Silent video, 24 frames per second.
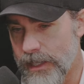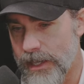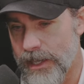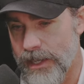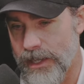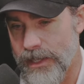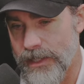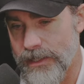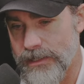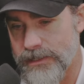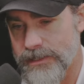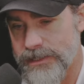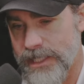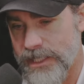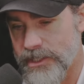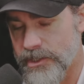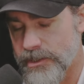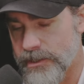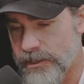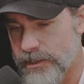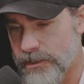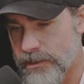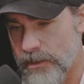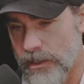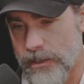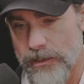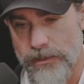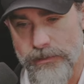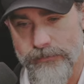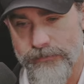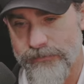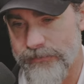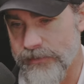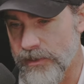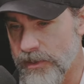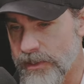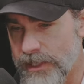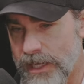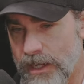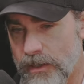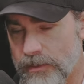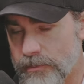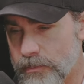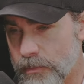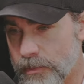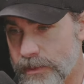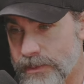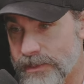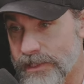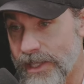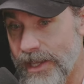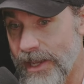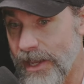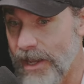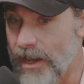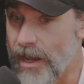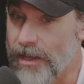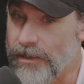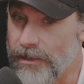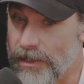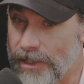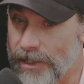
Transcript: a section to start filling out where you say hey i'd